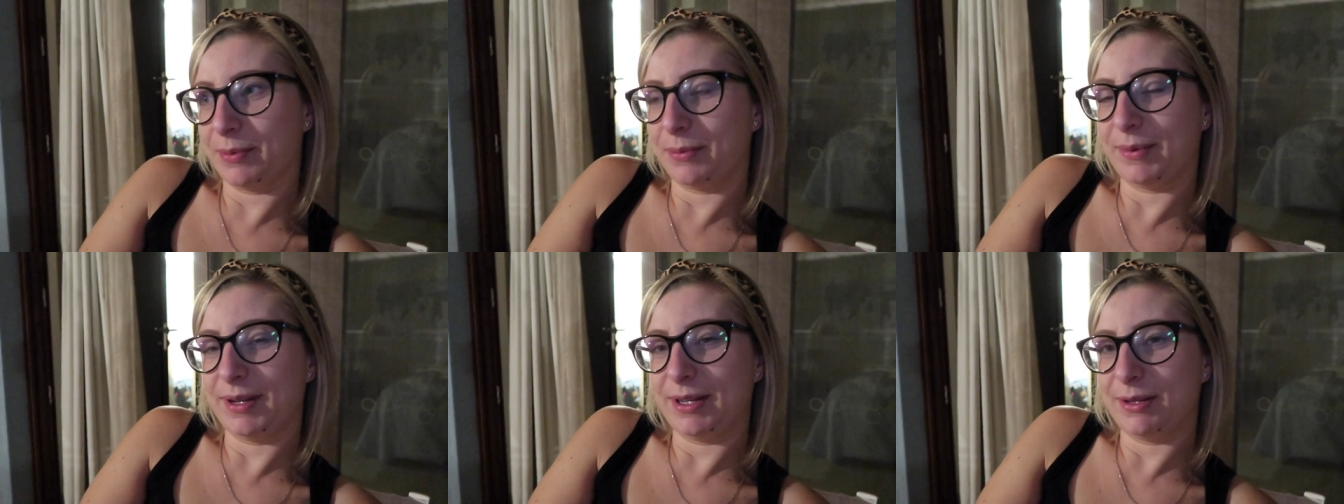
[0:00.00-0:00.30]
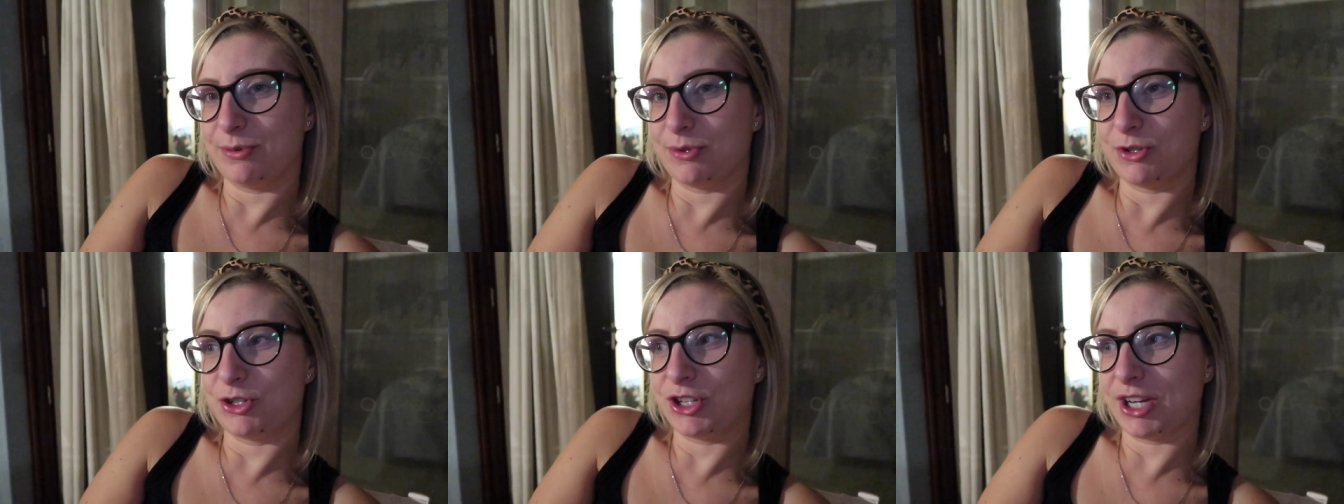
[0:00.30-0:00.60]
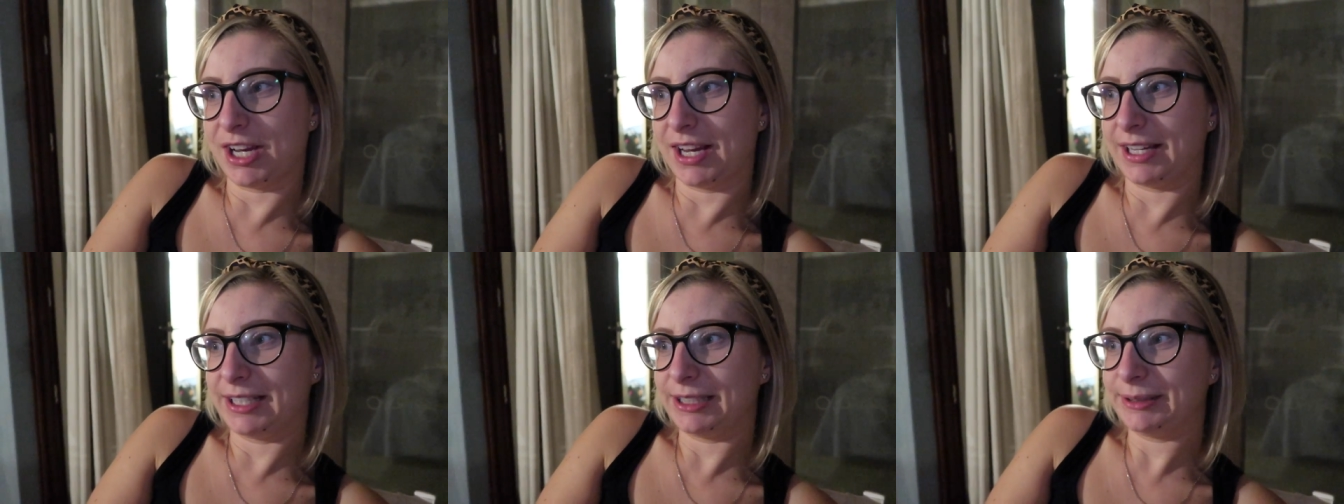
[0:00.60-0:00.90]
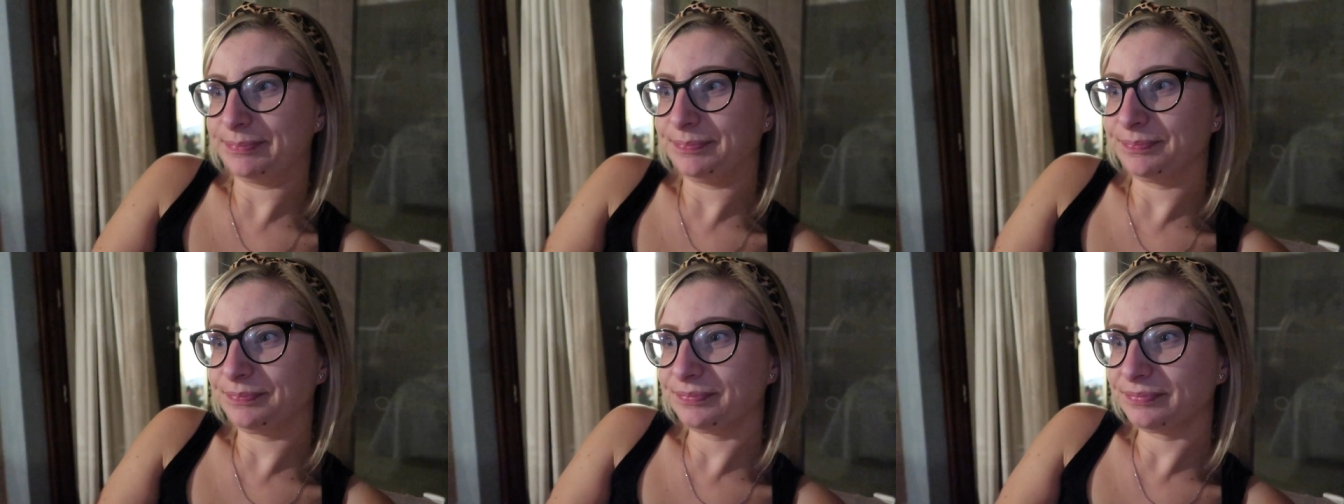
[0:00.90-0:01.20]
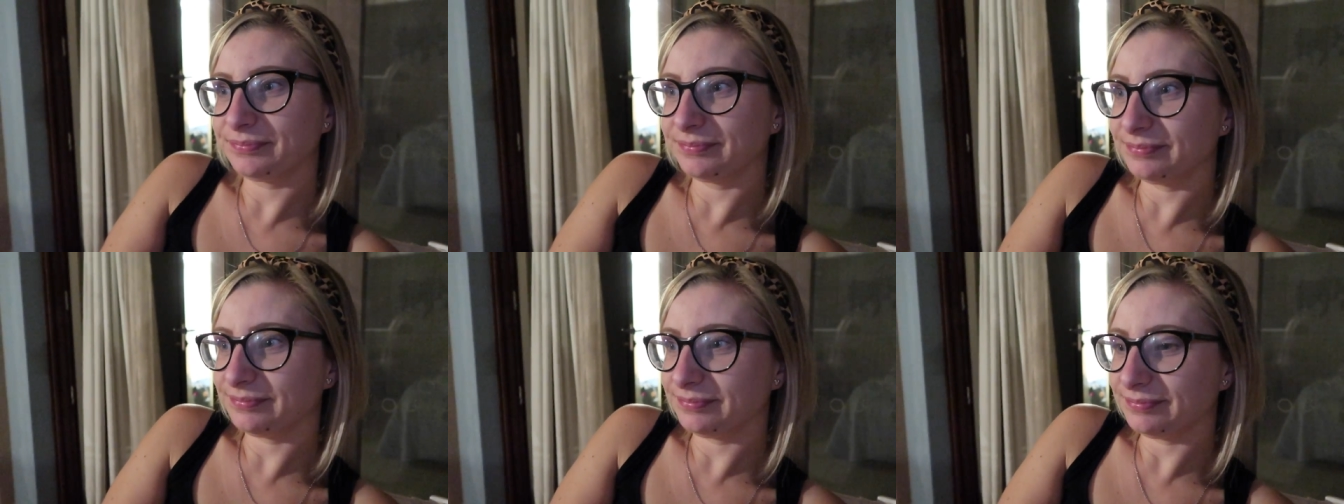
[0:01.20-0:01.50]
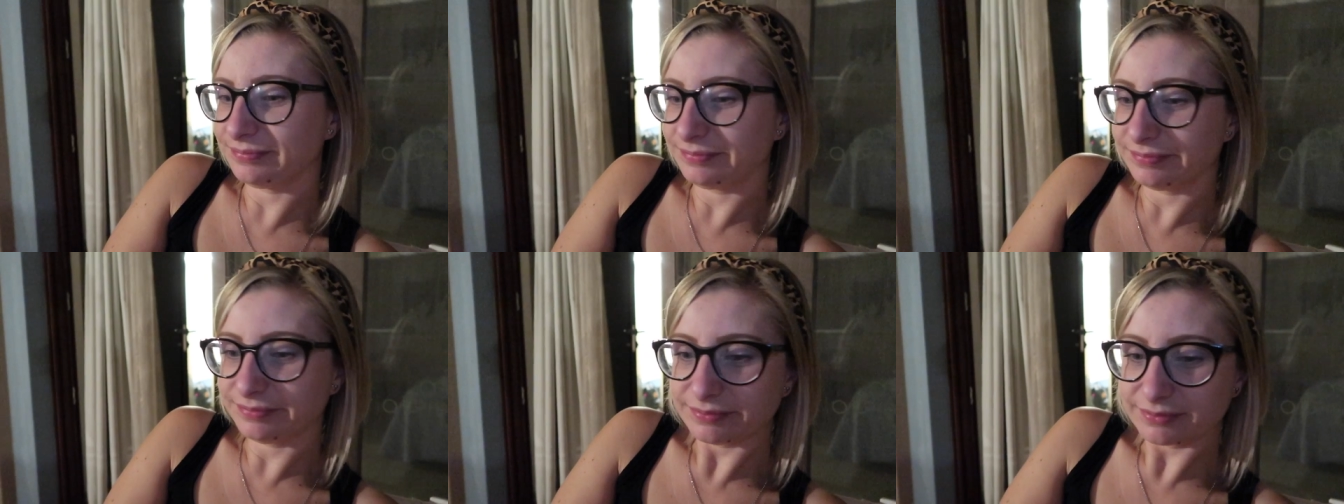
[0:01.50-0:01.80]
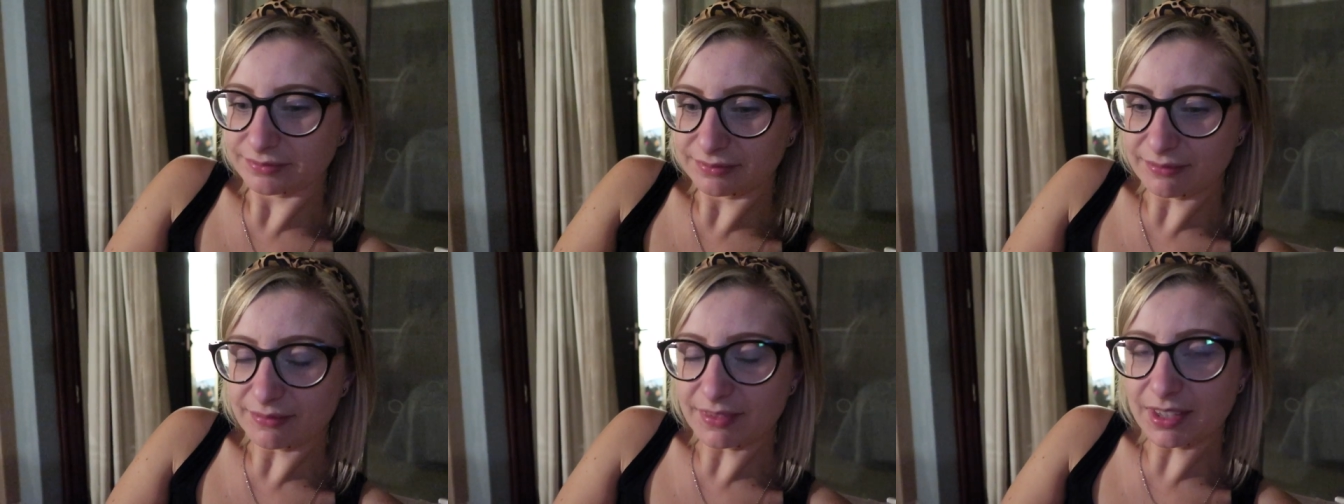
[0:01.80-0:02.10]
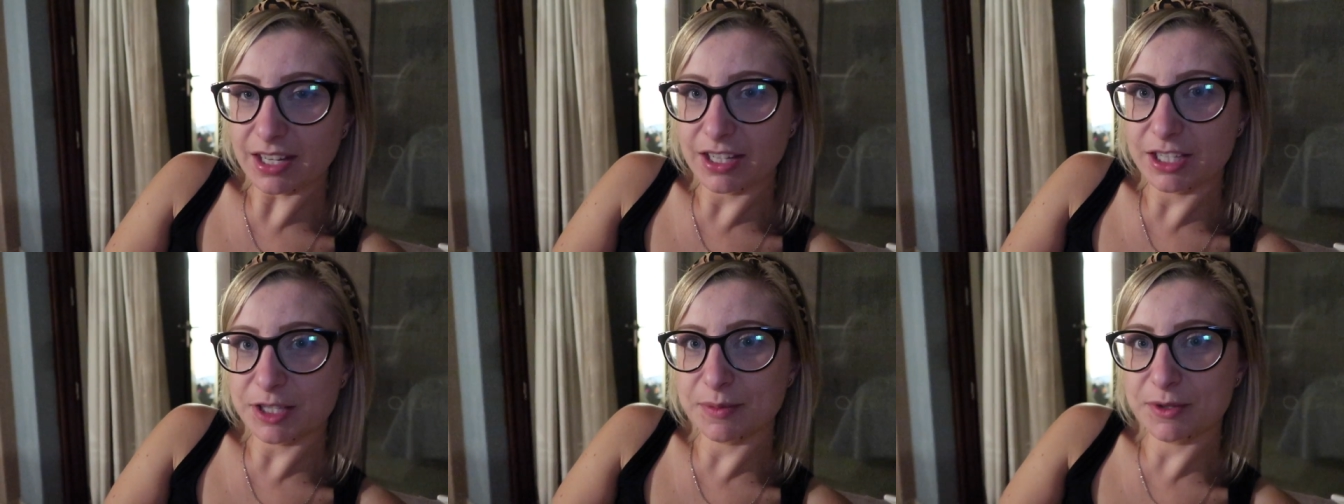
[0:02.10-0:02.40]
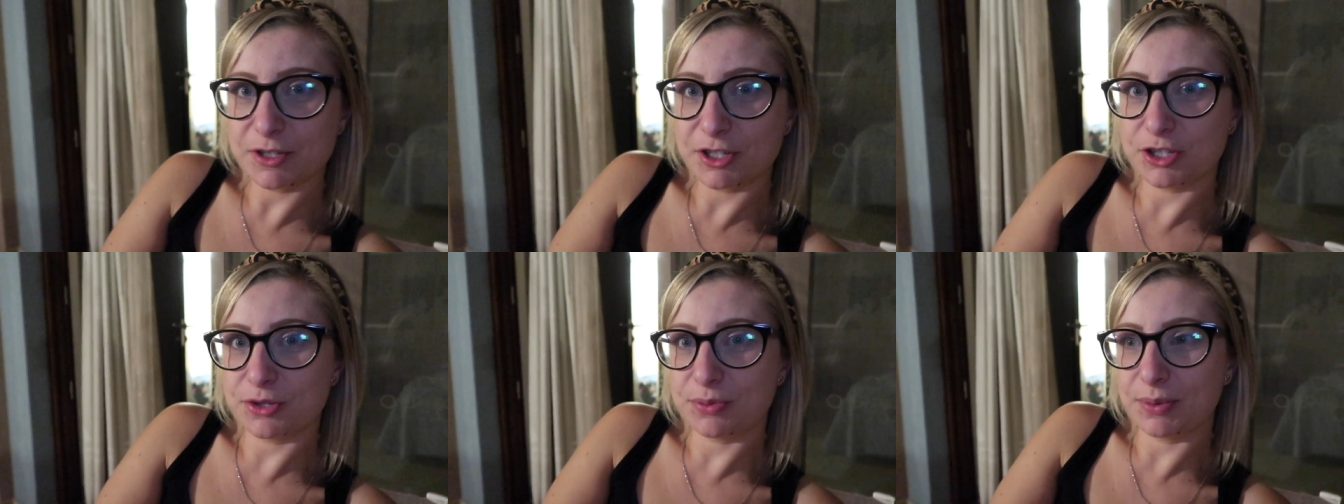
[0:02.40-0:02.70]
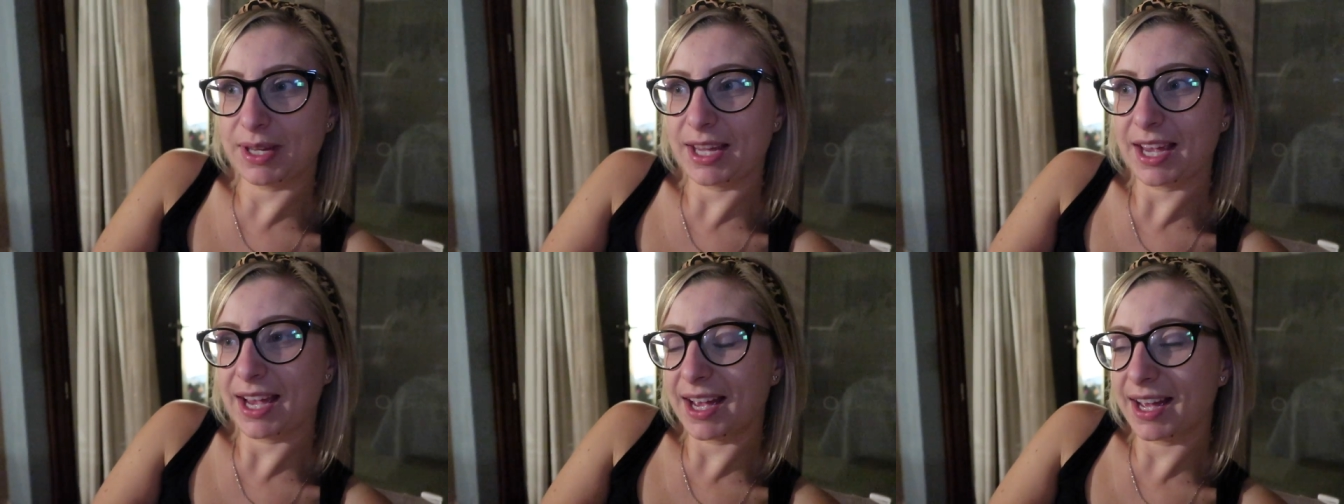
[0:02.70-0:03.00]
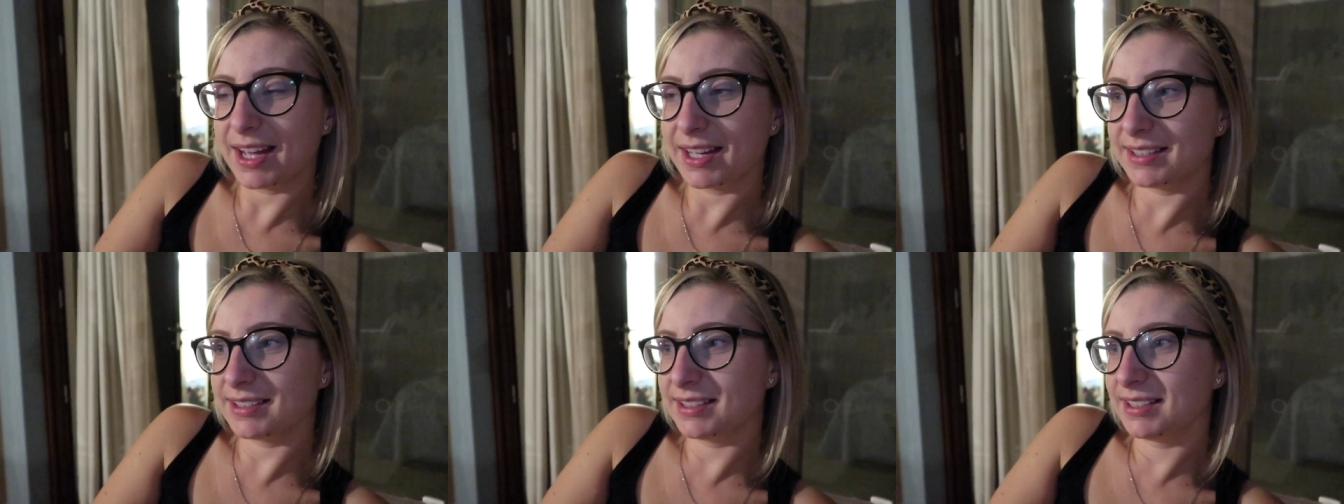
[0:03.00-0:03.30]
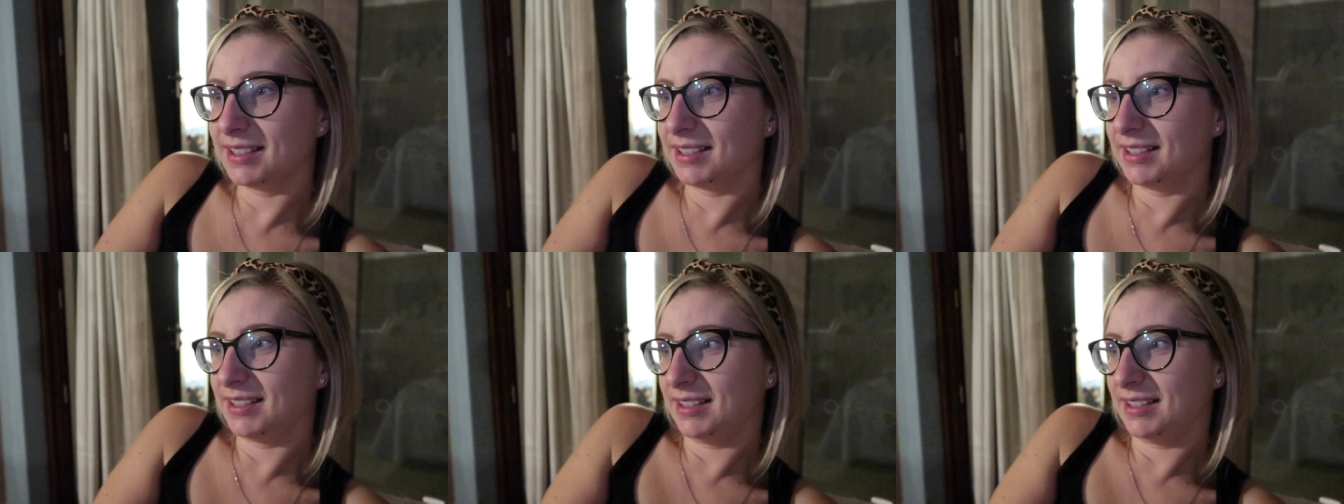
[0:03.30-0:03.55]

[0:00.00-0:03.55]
We will share as much as we can.